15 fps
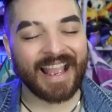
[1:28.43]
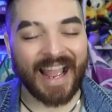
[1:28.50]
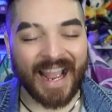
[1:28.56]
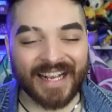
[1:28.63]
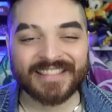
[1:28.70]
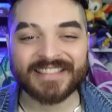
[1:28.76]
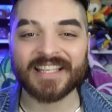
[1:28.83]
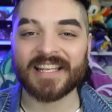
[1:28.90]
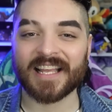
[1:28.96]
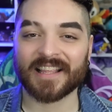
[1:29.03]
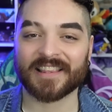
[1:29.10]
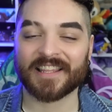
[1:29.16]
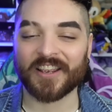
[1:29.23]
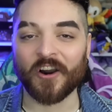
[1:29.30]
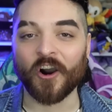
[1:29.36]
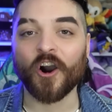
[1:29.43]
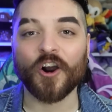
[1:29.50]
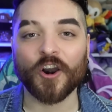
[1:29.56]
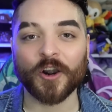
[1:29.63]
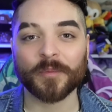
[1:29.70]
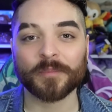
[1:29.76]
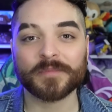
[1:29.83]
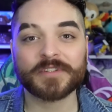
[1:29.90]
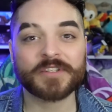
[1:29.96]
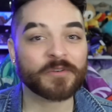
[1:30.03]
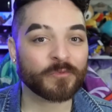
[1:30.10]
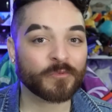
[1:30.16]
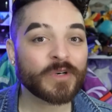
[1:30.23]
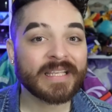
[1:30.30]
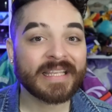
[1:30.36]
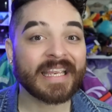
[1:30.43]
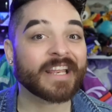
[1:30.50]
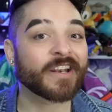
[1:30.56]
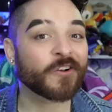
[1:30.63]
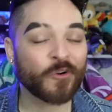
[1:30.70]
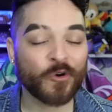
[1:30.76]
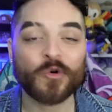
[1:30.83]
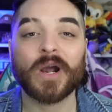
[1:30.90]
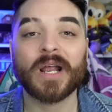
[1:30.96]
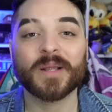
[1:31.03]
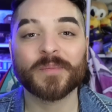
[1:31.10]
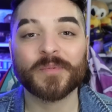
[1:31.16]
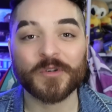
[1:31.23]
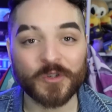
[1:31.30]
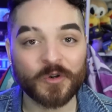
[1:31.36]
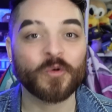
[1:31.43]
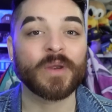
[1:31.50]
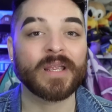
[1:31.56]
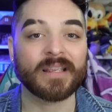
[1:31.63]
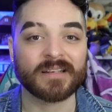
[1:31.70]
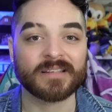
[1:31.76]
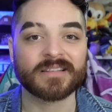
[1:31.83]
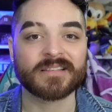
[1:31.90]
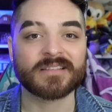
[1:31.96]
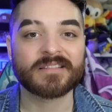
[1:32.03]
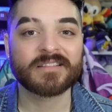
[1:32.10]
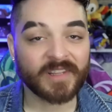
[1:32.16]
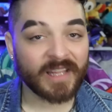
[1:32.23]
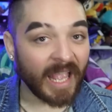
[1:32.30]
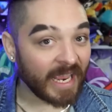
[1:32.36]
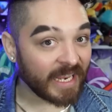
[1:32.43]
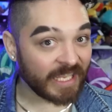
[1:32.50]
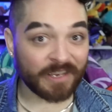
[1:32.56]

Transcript: accidentally harmed some really incredible queens, like